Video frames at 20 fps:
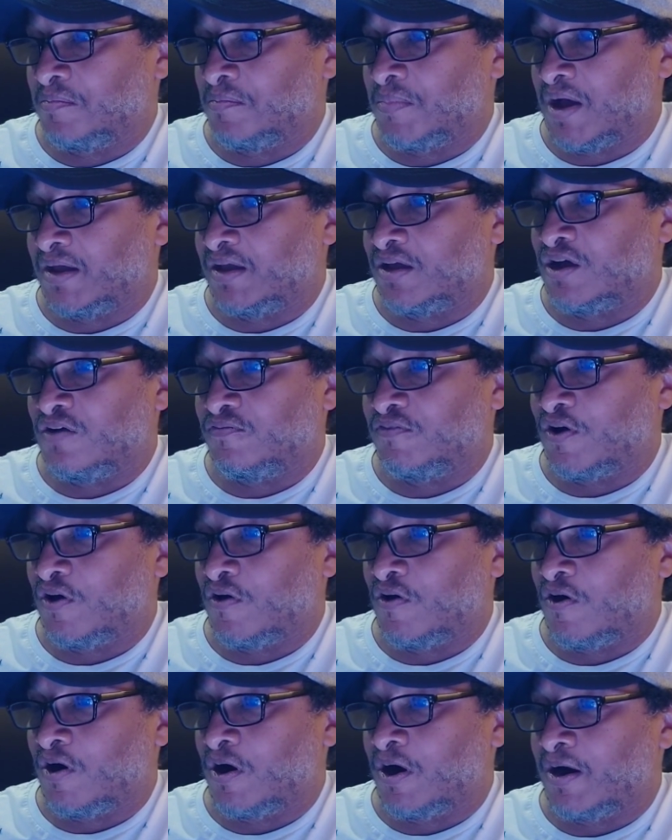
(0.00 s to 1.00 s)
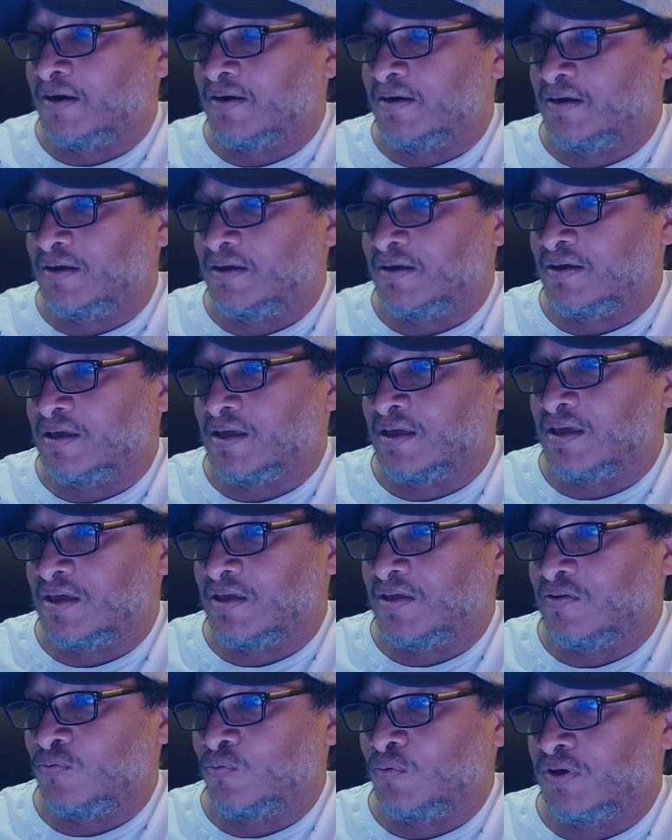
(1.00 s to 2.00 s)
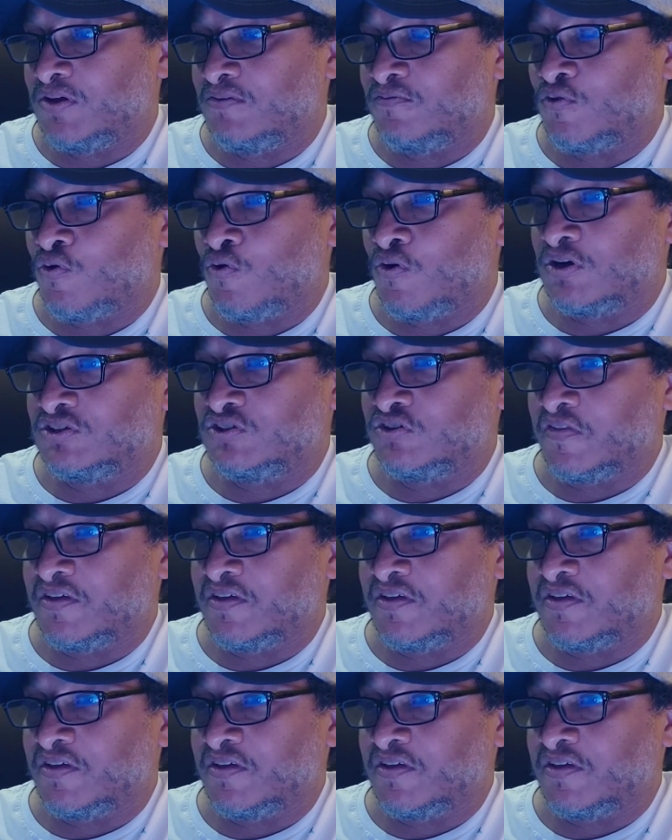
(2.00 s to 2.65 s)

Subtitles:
my cover art, and we, of course,